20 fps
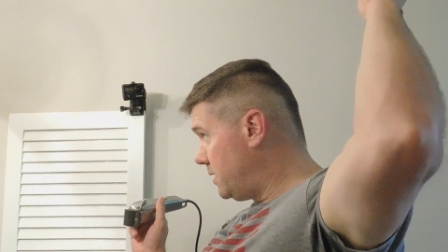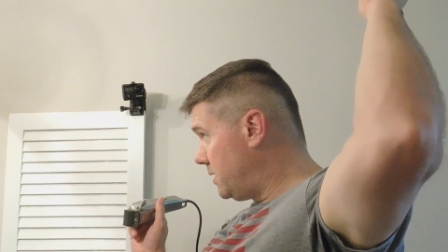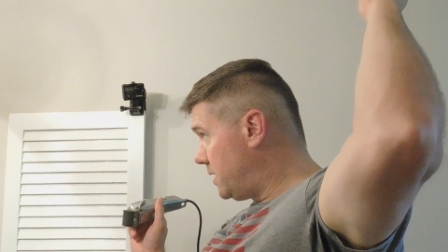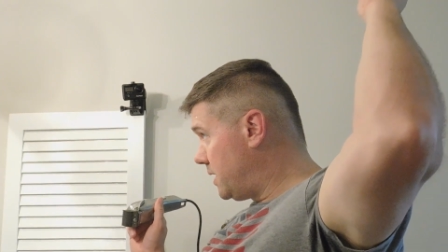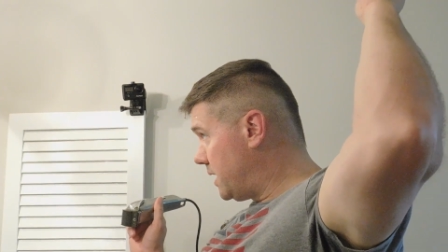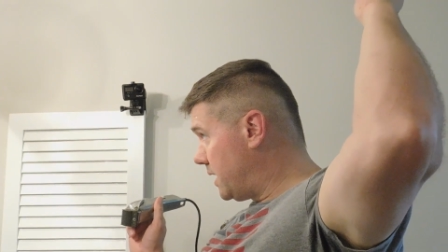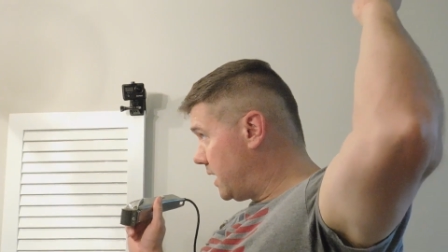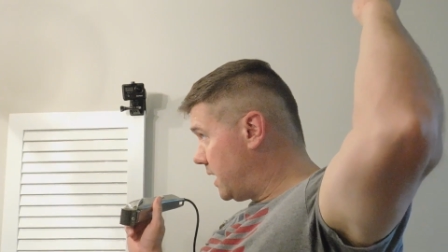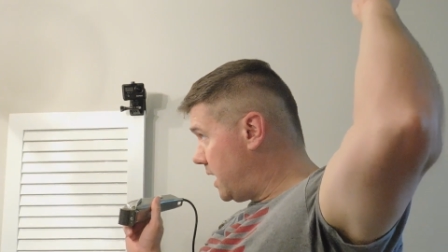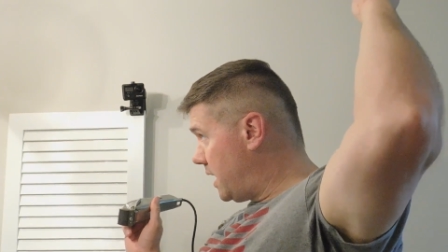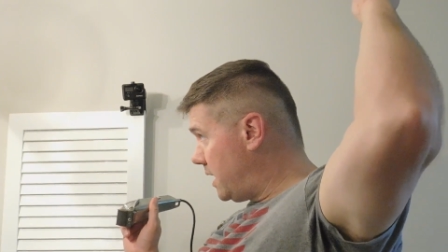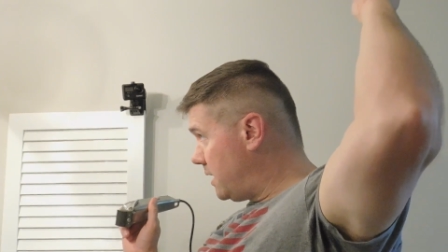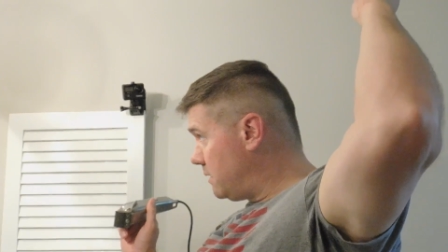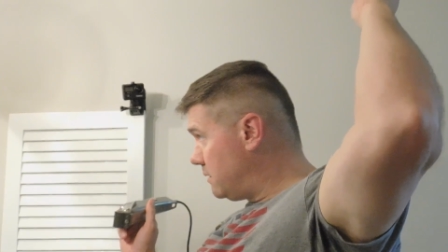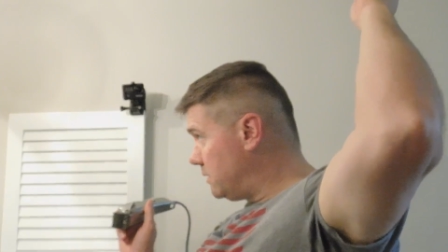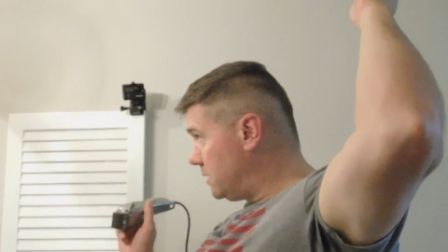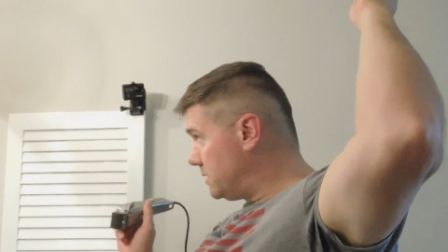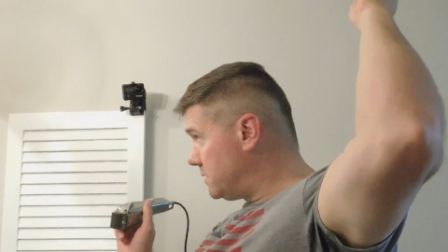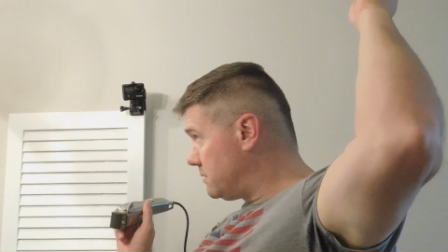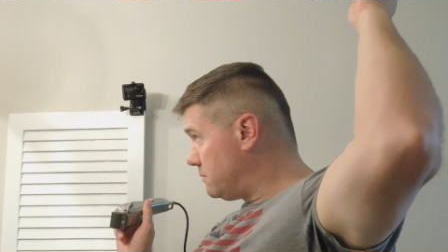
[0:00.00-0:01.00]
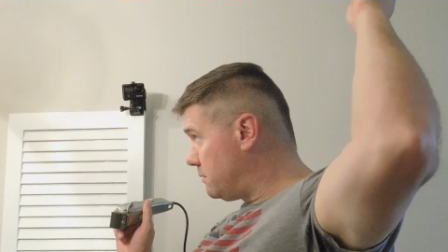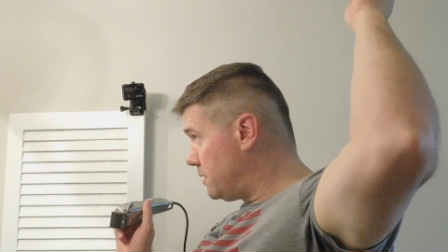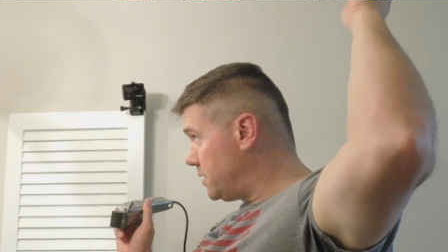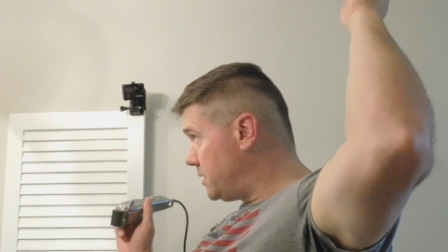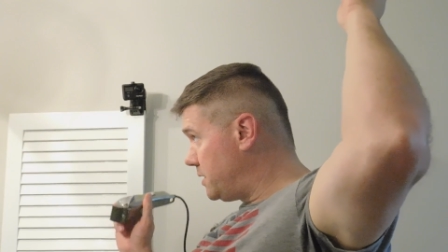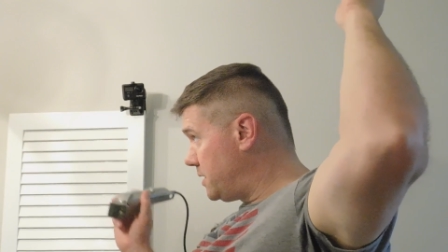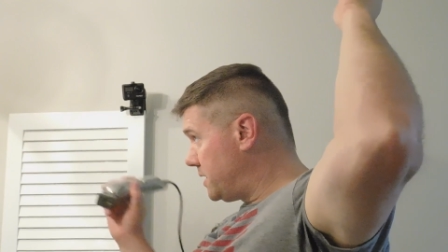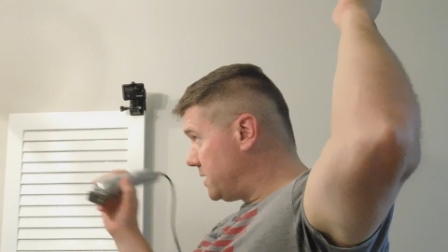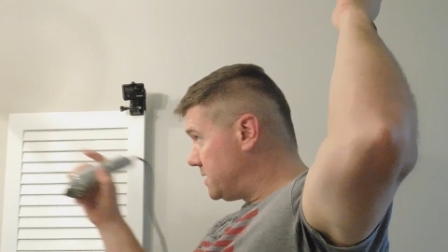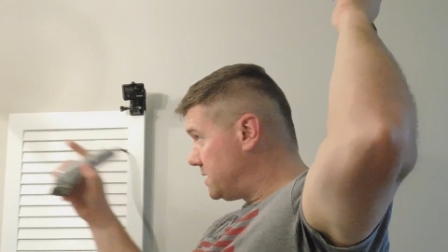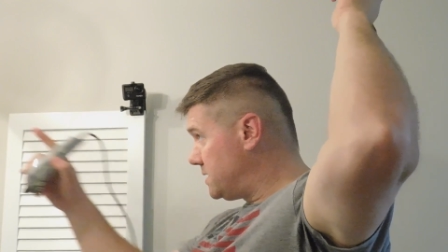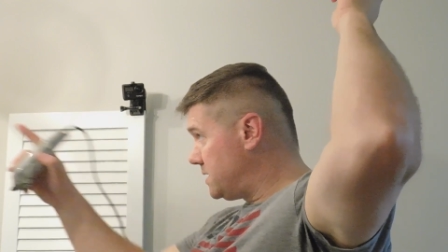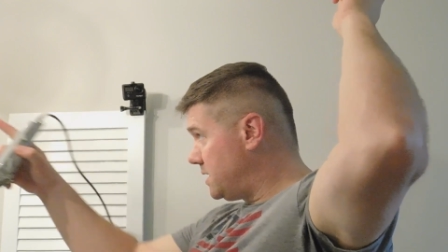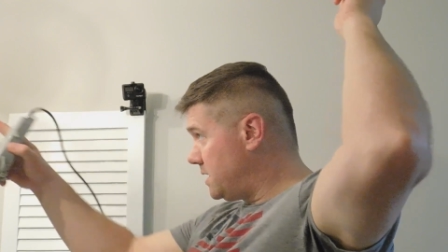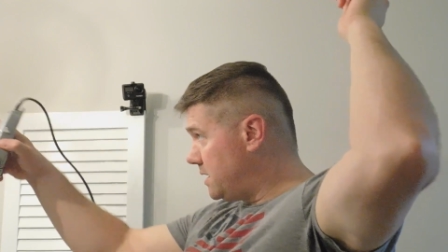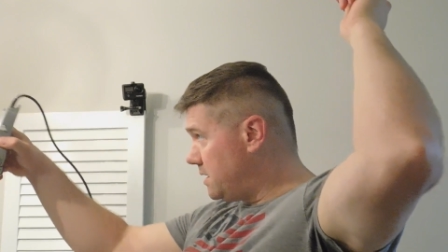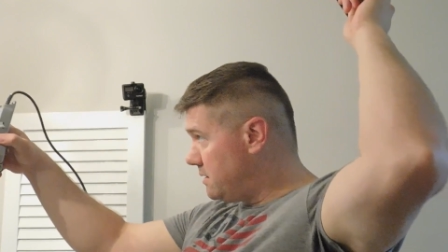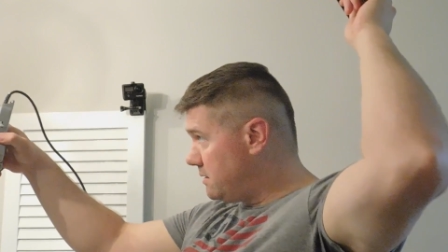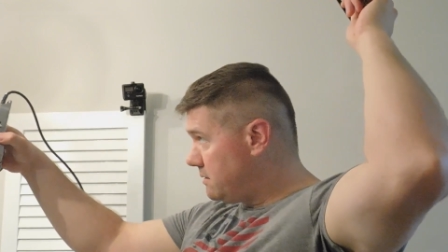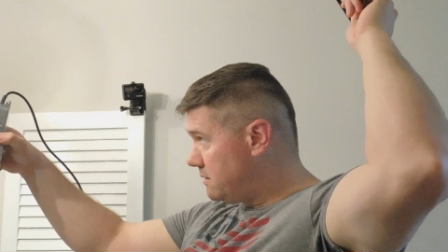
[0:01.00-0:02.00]
kind of angle it to where you can
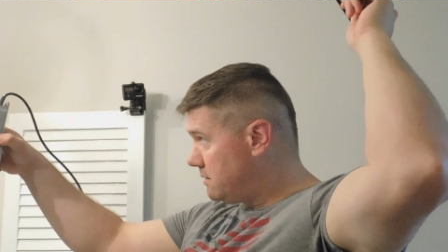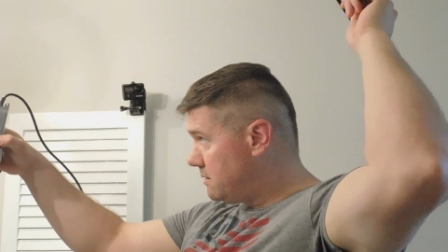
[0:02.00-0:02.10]
see